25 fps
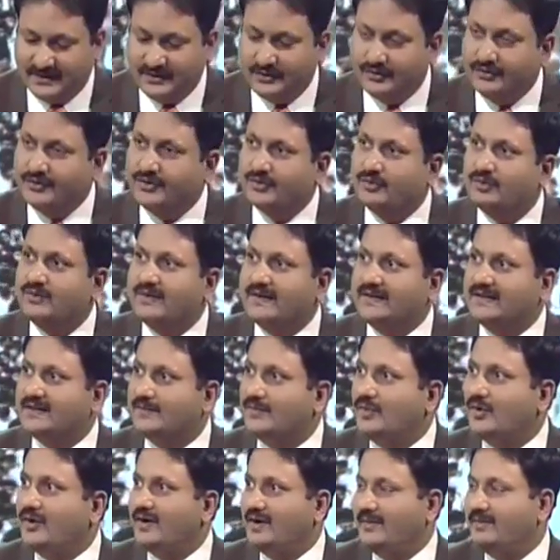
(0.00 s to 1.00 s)
you knew that the
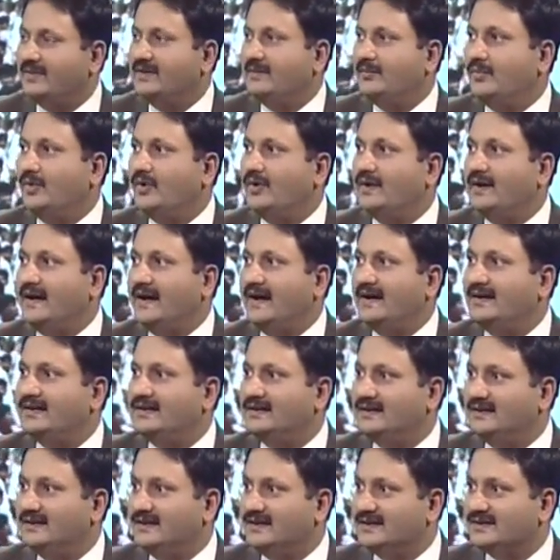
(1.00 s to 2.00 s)
boy had
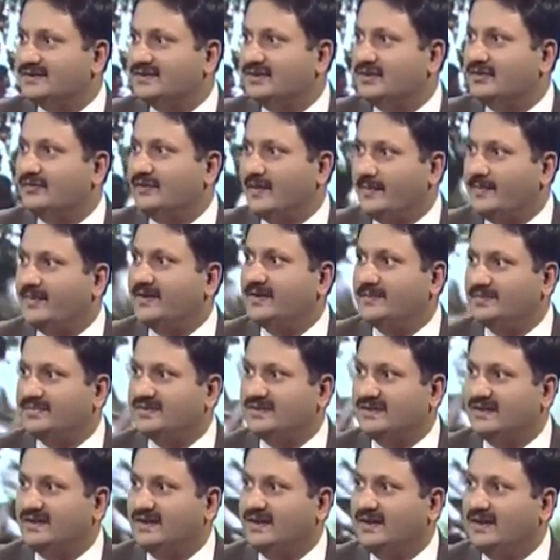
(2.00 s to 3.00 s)
a history of
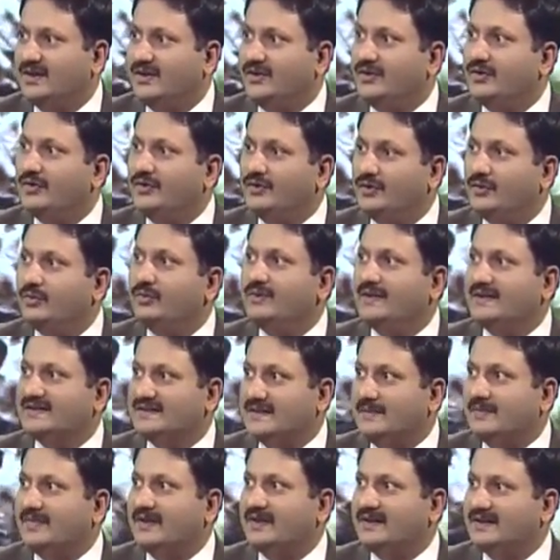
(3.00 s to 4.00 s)
epilepsy. You knew that
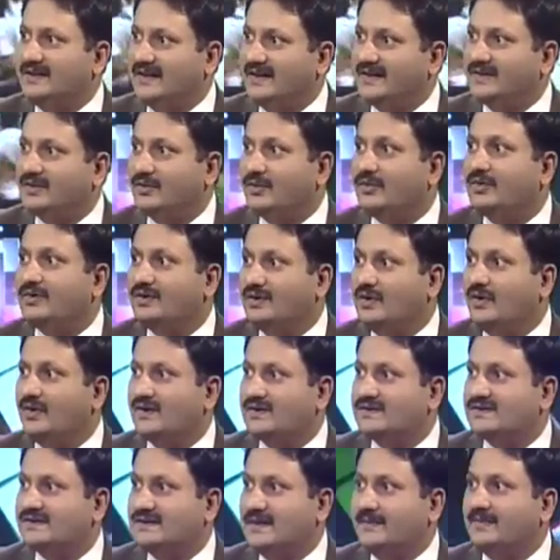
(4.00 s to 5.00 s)
something like that could
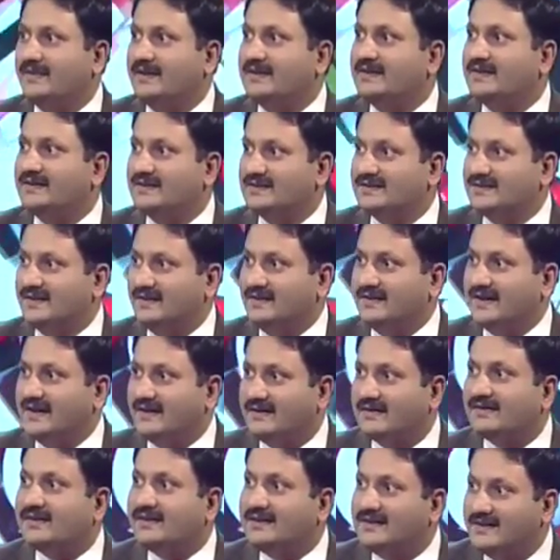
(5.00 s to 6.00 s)
cause something that is
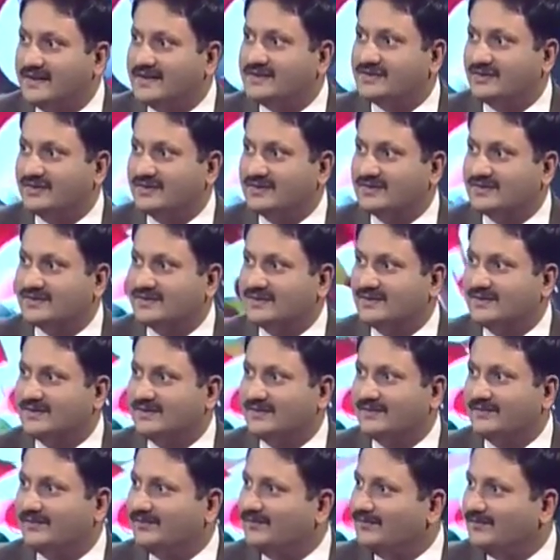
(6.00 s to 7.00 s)
inherently dangerous.
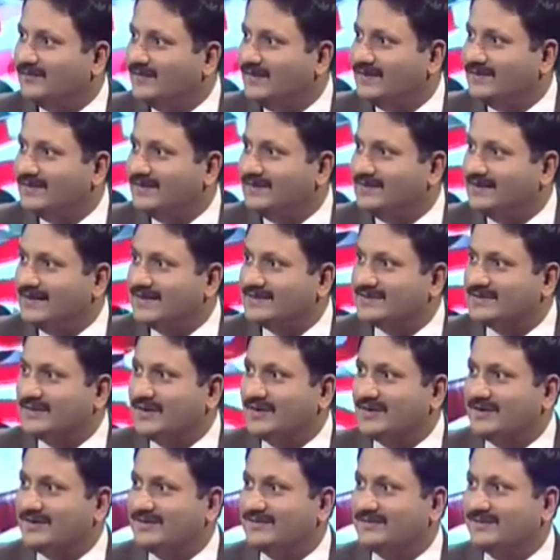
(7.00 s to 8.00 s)
Then that's
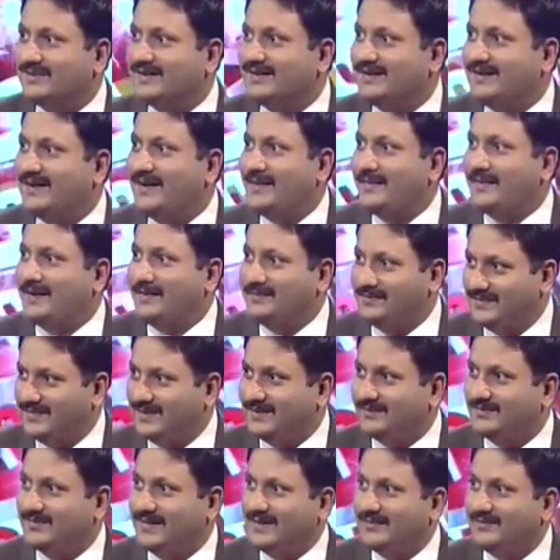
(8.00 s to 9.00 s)
not a, you know,
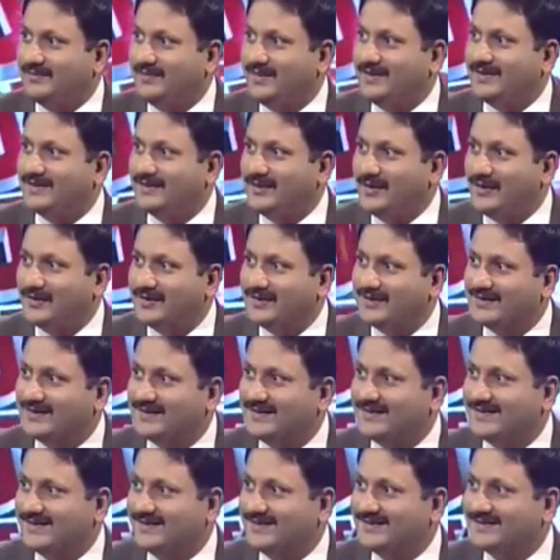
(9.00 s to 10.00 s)
I'm being a lawyer
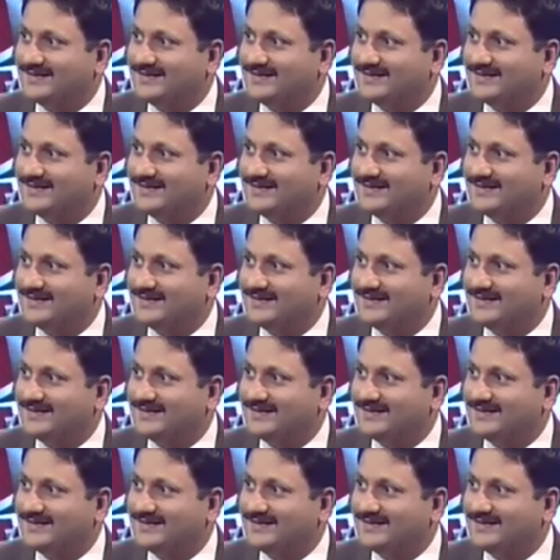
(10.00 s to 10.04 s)
here.